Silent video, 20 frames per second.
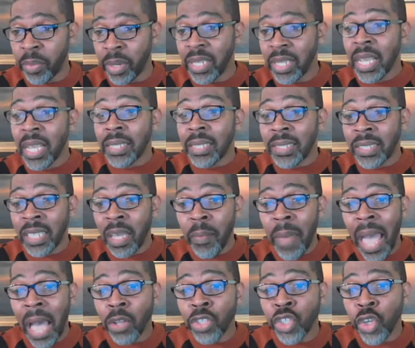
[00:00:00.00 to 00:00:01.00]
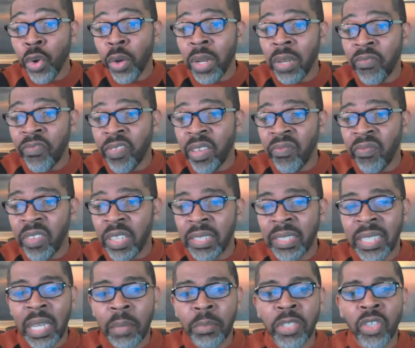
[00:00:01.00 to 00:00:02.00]
but somehow turning 50
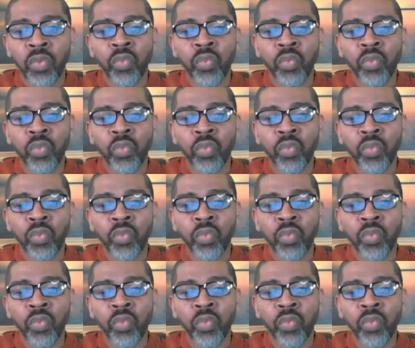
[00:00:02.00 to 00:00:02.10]
seemed